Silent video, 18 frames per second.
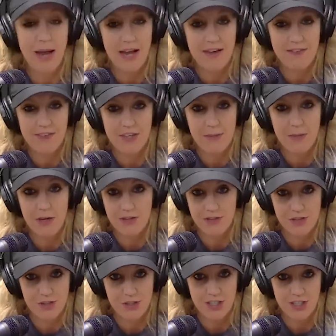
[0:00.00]
have them
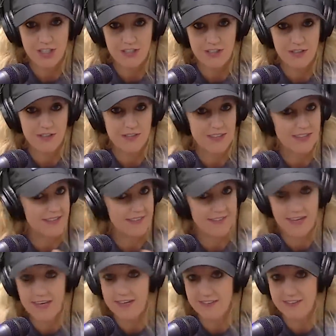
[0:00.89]
all strung the
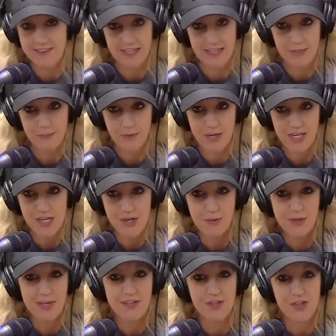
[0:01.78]
exact same way
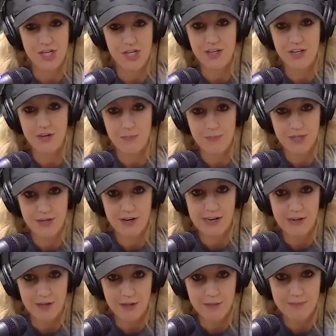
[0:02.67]
you would string your Pure
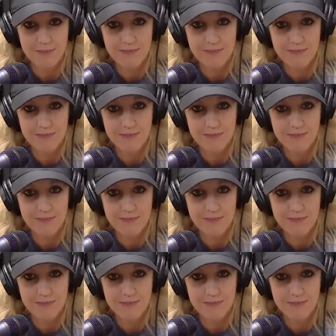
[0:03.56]
Aero?